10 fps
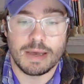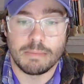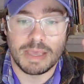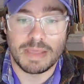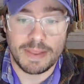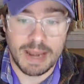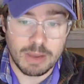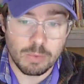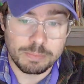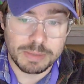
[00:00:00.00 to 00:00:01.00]
And then
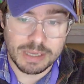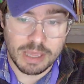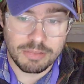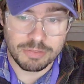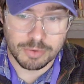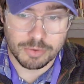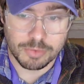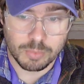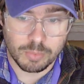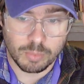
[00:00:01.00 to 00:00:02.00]
I will pick a
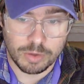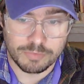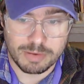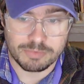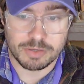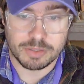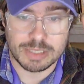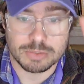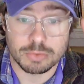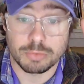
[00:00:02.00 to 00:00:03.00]
third one from every
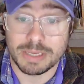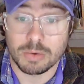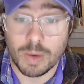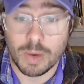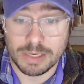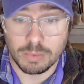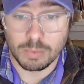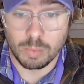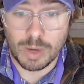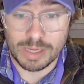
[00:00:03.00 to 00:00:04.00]
class, which will make it a
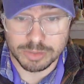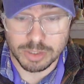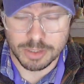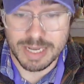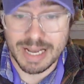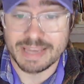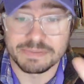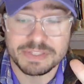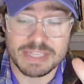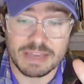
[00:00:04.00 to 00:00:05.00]
wild card. I
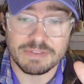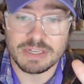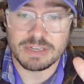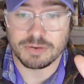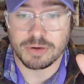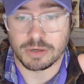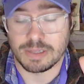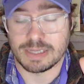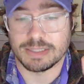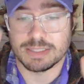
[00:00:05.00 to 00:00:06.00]
have 7 different
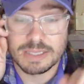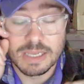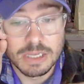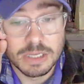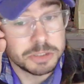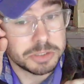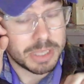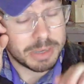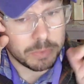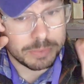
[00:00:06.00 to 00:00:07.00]
art classes,
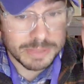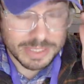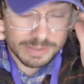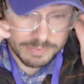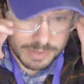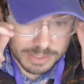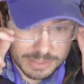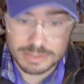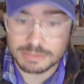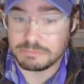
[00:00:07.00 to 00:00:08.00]
so that will give
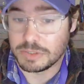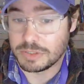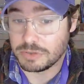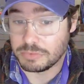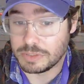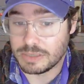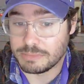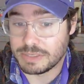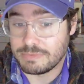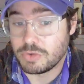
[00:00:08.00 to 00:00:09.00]
us, what's 3
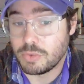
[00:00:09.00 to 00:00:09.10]
times 7?